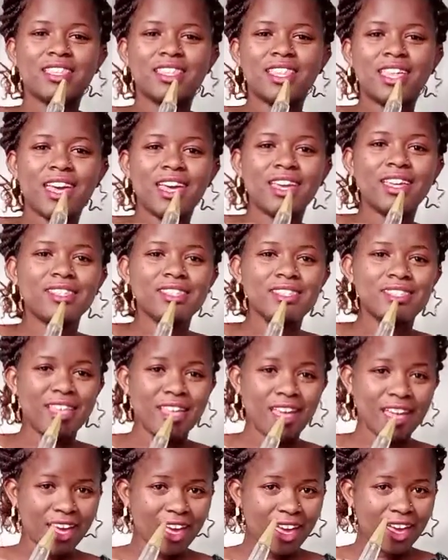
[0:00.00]
They
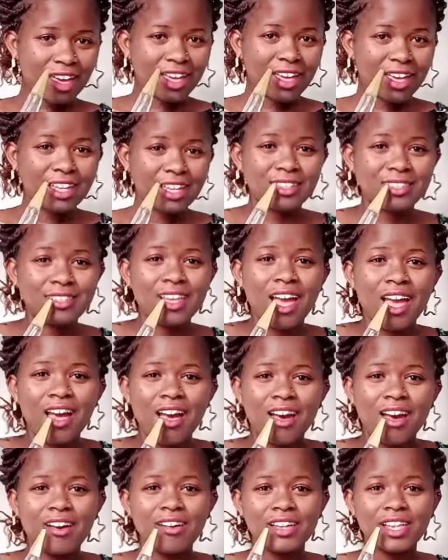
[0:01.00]
say
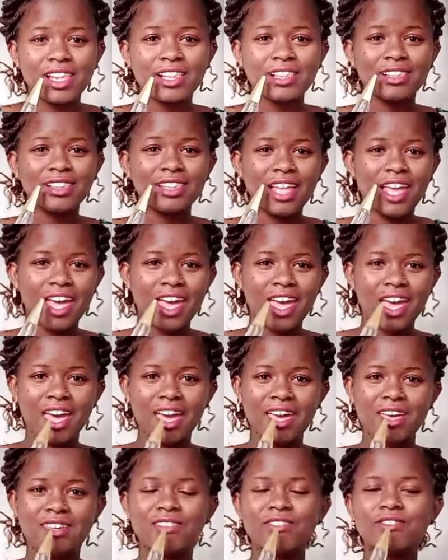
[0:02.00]
I'll
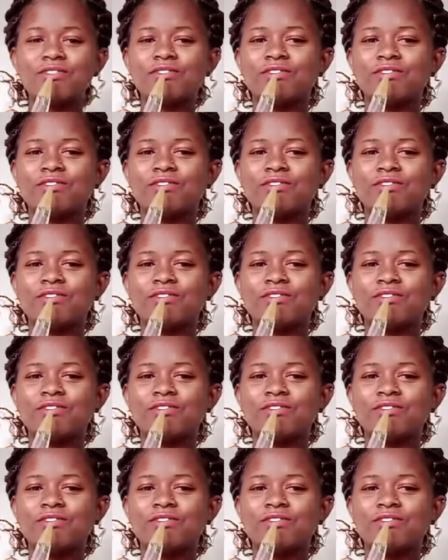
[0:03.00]
never